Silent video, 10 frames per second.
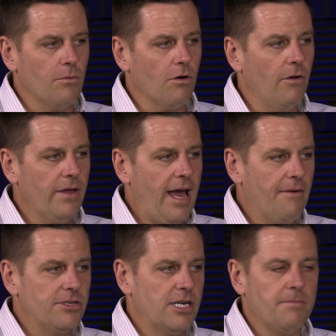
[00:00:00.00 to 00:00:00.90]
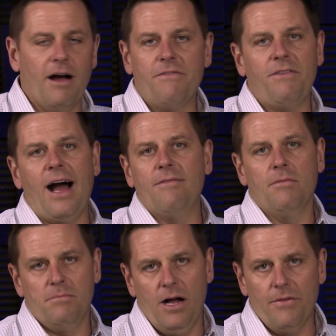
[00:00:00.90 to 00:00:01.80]
We're only averaging about 5 a
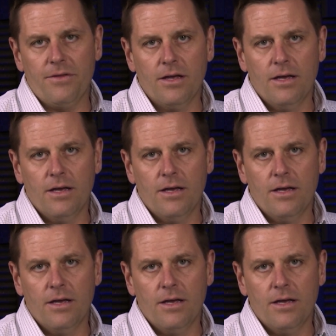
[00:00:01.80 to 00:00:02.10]
month.